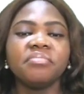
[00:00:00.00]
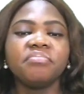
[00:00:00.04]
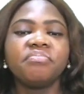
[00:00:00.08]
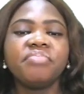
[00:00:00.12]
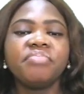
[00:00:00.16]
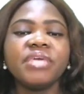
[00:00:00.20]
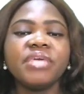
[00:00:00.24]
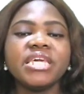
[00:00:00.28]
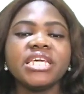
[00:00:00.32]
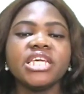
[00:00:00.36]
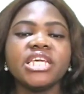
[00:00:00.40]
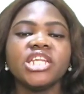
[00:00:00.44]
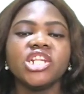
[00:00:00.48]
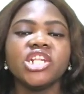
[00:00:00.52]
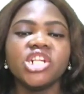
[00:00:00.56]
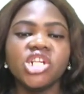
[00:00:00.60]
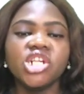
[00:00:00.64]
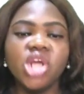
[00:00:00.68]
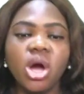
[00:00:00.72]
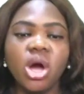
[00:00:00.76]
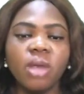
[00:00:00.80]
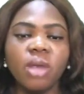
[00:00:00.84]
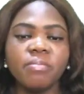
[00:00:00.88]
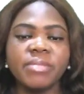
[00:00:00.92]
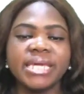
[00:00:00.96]
B.
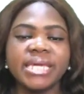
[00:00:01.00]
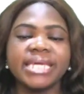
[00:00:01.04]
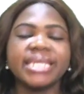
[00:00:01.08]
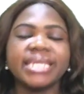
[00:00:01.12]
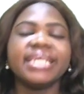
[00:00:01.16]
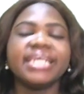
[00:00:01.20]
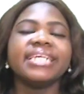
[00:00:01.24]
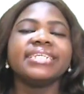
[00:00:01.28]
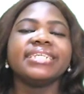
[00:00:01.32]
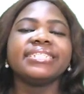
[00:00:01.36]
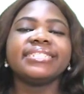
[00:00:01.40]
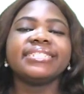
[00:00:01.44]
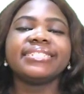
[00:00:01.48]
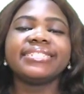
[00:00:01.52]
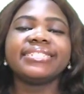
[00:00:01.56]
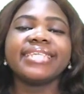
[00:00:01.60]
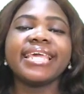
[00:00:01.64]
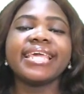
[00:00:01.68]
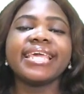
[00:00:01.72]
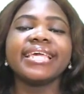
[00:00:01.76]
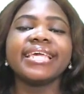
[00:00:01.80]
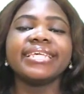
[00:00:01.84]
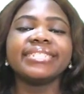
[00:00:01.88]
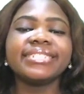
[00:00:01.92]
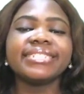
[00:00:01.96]
Loamy,
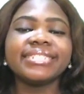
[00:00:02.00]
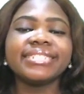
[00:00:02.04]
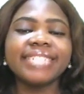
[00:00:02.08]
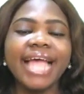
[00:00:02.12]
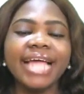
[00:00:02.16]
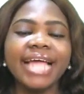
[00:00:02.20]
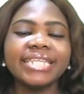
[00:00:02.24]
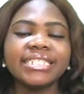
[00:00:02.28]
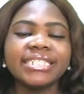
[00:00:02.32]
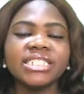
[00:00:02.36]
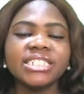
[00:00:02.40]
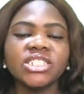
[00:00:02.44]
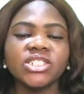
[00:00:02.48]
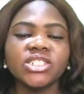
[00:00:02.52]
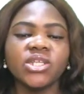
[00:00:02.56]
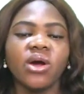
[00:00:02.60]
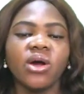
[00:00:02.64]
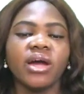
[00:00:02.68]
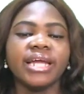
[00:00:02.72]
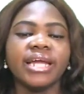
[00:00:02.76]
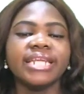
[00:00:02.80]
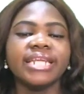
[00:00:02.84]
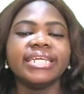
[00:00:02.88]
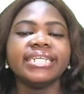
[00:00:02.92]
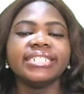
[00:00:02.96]
C. Sandy
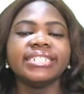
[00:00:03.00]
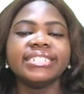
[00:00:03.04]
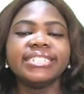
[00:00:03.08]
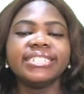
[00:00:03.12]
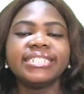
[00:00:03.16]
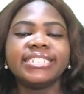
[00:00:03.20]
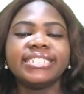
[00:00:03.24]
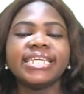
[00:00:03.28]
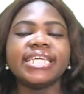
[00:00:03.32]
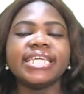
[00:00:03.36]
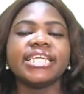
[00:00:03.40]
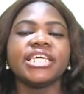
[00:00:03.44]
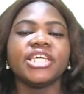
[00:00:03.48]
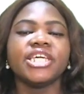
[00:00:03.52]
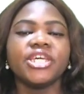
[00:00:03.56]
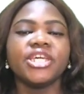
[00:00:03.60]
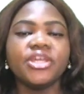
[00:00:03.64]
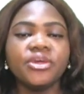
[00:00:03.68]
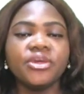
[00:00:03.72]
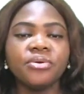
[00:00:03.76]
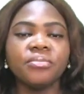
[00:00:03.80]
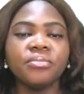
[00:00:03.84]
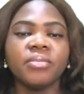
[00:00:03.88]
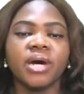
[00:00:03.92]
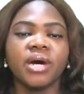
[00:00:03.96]
soil, D.
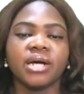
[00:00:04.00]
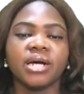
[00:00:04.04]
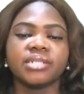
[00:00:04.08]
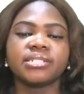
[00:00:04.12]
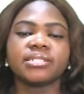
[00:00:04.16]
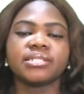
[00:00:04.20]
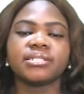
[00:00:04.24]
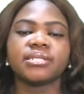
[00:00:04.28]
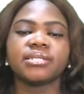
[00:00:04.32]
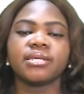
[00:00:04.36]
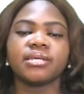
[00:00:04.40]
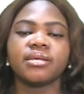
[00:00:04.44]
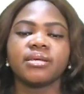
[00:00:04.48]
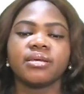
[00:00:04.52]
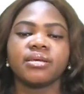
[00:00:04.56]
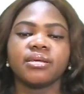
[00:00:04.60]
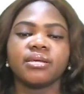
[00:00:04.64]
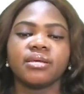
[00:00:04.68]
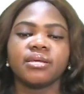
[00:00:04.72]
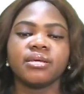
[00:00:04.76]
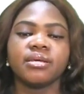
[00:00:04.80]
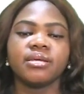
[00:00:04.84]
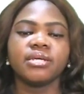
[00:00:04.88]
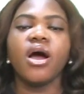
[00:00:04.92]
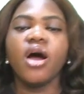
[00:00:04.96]
Humus.
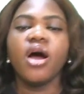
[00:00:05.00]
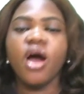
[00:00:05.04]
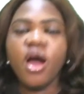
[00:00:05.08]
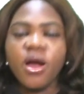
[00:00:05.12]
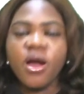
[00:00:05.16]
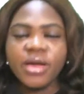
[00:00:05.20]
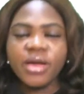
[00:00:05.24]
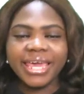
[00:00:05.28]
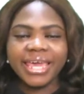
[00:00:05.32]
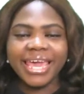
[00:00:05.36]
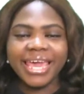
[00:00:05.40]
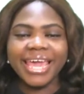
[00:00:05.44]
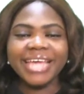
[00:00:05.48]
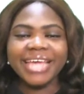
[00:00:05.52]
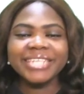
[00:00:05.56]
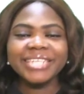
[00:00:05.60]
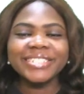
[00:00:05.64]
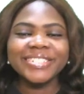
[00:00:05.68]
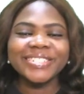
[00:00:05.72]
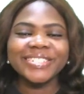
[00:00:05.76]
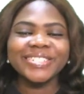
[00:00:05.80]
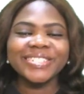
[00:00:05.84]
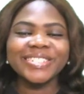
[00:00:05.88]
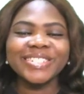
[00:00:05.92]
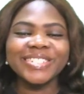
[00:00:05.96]
Okay,
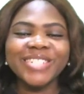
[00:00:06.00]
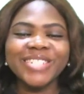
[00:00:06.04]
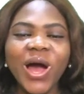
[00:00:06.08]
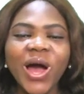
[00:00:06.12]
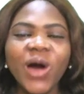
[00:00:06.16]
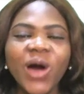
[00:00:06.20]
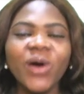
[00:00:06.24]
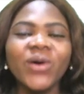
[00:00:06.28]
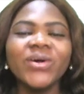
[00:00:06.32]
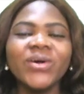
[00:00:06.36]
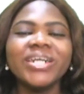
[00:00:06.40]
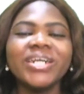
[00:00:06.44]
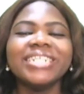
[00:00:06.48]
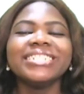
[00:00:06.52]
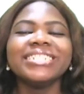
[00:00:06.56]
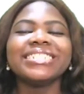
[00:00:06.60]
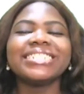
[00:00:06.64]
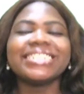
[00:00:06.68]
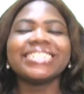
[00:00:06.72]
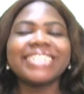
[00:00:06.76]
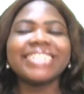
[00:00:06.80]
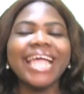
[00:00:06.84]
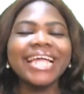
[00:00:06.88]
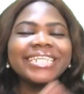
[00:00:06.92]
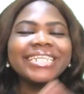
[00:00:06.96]
so
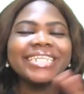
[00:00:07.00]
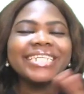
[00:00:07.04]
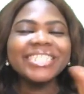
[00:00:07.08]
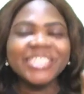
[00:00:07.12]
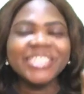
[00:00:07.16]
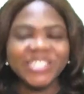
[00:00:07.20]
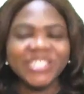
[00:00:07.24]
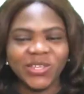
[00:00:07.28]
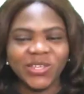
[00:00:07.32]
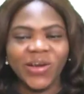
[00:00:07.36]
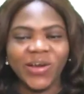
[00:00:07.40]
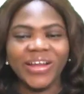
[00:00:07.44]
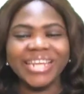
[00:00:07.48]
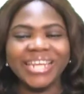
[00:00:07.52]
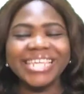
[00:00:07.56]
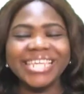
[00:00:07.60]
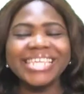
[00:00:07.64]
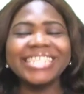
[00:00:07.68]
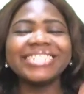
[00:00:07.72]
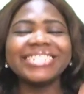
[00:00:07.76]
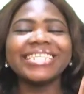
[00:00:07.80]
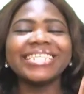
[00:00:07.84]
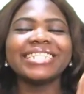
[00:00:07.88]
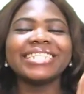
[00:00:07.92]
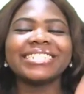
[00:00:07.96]
sandy soil
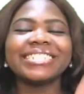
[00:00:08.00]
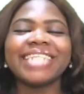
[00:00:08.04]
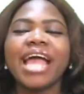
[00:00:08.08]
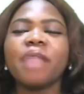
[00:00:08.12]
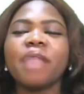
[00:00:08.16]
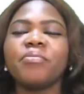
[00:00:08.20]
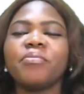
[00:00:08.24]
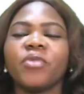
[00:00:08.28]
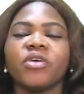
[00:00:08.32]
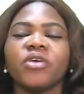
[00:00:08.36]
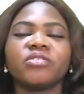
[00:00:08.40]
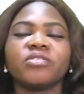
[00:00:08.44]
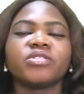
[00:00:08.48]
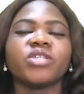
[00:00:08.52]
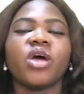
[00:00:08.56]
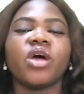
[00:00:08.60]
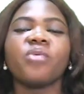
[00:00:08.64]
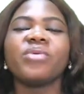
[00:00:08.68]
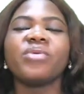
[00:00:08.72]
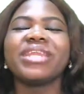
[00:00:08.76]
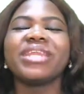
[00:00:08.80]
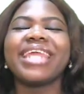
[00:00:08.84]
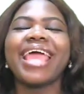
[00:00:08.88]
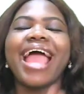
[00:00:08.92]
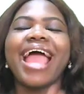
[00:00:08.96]
is a type of
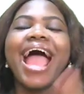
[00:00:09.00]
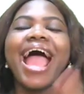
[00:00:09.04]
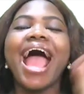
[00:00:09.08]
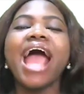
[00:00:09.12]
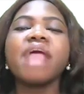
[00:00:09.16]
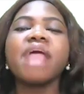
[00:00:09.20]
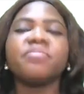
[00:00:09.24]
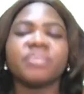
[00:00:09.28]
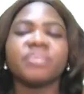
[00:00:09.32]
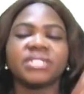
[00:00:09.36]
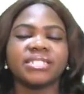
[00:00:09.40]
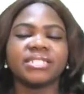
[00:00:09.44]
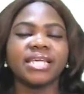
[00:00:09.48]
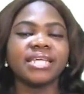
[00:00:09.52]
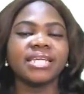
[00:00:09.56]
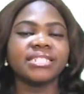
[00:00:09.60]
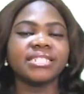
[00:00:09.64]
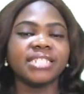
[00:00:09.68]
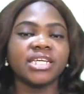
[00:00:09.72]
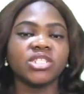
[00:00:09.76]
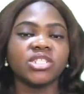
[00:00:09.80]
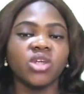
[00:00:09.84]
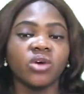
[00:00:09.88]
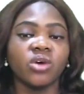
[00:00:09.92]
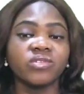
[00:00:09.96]
soil with a high
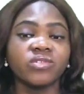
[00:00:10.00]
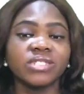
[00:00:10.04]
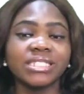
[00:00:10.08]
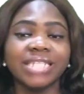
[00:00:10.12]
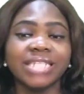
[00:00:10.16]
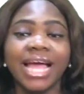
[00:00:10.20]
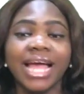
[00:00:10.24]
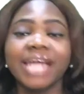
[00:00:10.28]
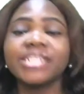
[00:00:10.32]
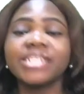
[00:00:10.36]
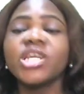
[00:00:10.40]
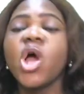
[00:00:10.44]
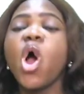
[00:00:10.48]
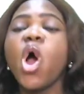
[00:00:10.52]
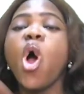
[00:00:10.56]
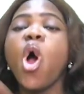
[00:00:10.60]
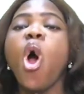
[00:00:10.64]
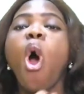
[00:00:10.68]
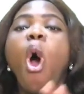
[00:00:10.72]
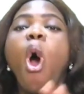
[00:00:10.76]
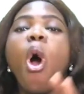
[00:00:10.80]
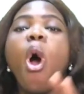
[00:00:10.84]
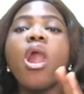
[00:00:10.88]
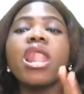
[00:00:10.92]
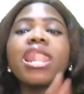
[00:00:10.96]
percentage of sand
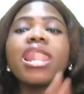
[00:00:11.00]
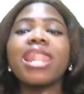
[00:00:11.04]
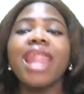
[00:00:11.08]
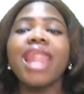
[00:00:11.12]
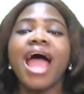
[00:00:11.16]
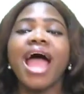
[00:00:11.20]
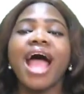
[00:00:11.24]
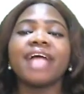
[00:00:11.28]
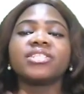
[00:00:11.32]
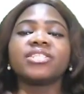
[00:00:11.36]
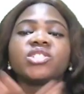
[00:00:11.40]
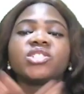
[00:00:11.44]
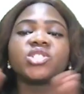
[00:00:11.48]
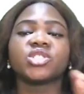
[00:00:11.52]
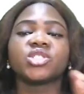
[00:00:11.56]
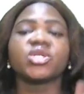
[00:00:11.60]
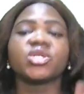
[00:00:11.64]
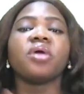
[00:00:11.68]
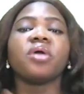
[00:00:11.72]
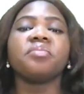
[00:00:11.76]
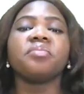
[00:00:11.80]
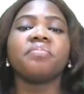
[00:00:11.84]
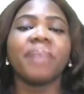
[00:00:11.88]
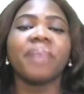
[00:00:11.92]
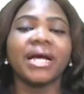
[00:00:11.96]
or large
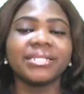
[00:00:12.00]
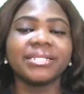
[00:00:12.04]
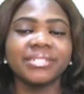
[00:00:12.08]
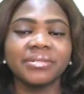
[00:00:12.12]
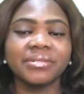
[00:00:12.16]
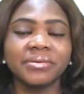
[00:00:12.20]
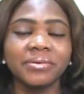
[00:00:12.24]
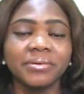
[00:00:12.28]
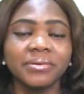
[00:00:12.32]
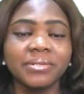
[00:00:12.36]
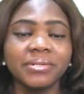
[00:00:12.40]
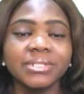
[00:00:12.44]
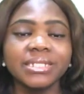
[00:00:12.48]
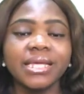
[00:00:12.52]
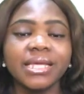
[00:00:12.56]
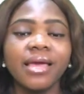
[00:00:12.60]
soil particles.